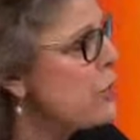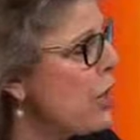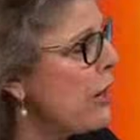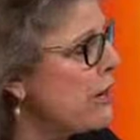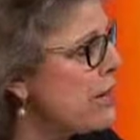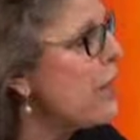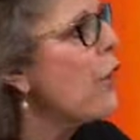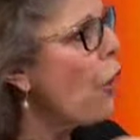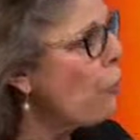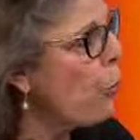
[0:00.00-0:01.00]
chance
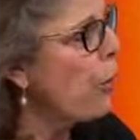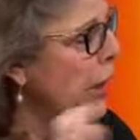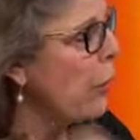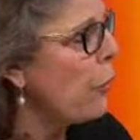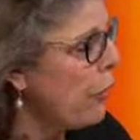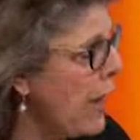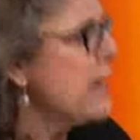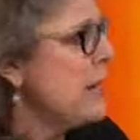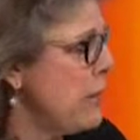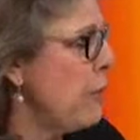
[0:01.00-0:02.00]
of working on
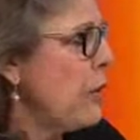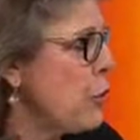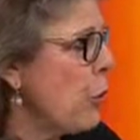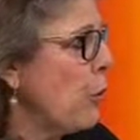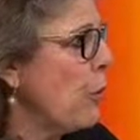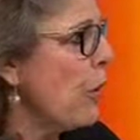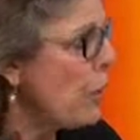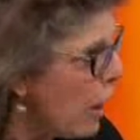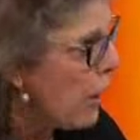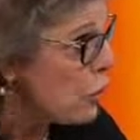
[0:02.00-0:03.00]
that individual
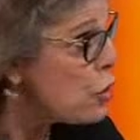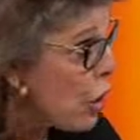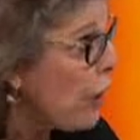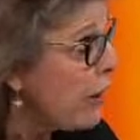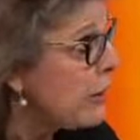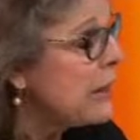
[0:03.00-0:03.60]
child.